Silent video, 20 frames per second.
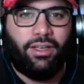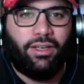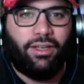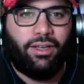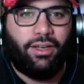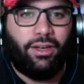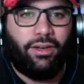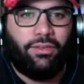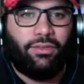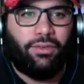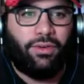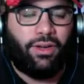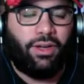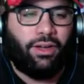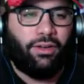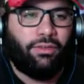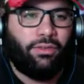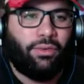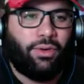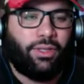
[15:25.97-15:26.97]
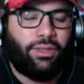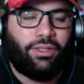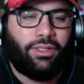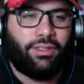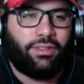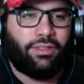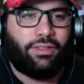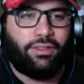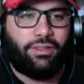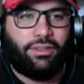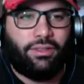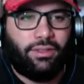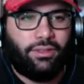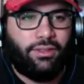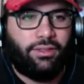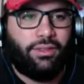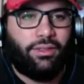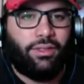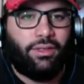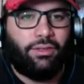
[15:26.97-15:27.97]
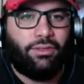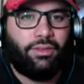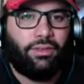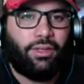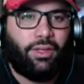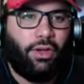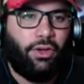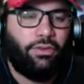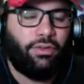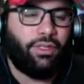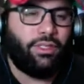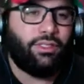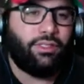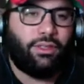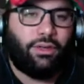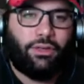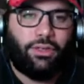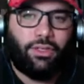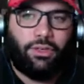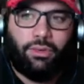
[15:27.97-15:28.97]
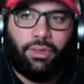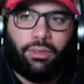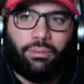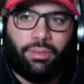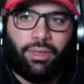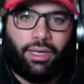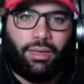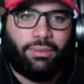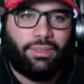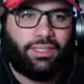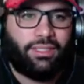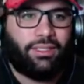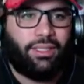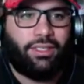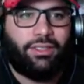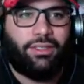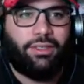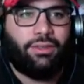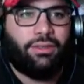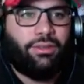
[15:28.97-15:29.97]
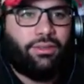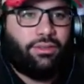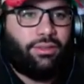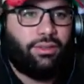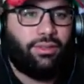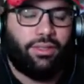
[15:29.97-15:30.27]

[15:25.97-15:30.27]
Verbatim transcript: of, of what this, you know, the COVIDs are doing. But I'm just like, dude,